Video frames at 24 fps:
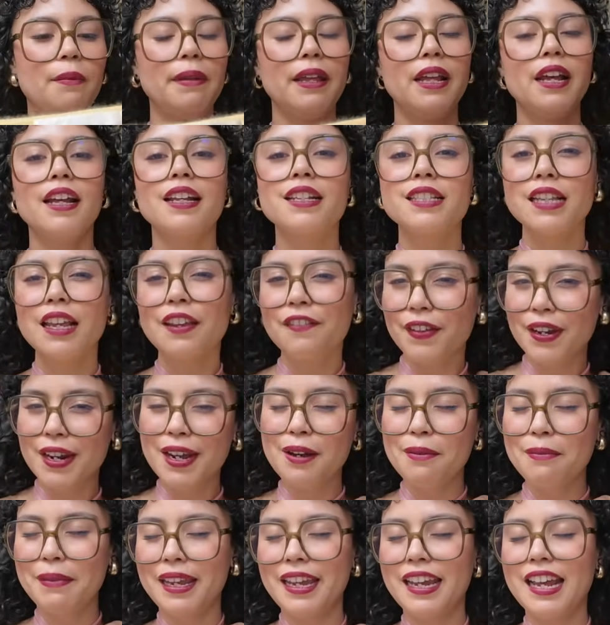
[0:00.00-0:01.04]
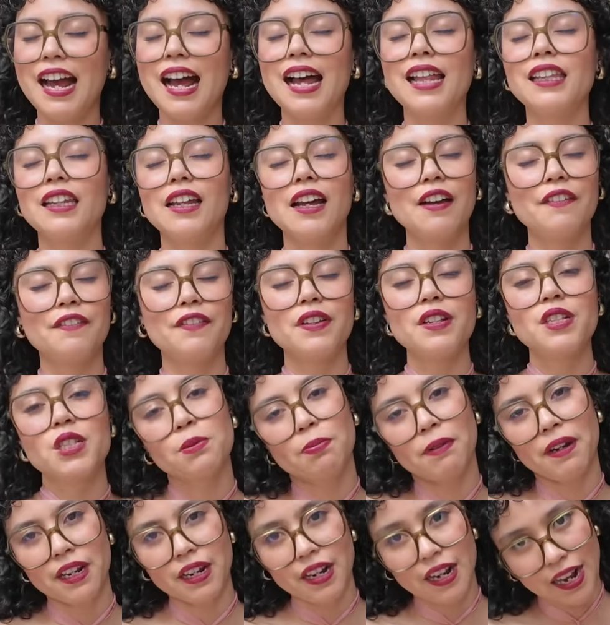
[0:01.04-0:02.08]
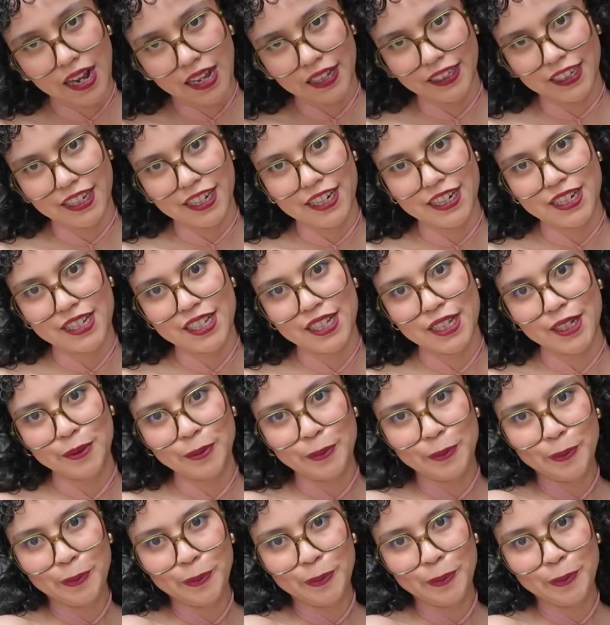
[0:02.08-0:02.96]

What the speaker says: because if you know me, I love spring colors.